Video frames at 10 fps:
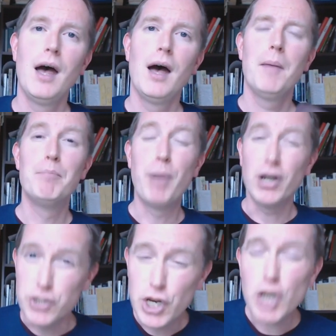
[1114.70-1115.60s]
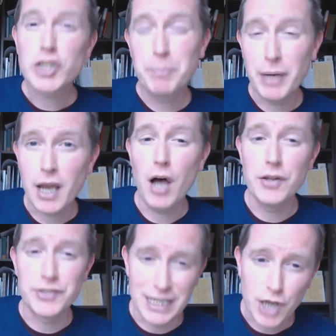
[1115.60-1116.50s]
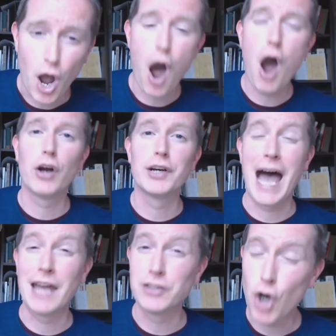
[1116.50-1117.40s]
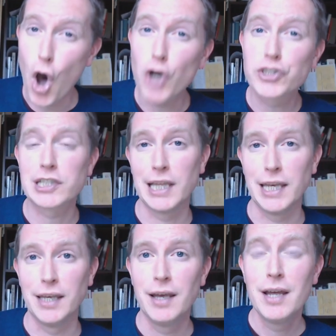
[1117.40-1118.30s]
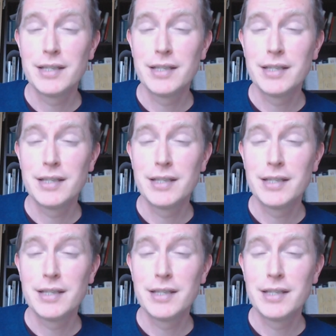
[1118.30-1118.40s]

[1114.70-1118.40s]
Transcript: But just because it's hard and costly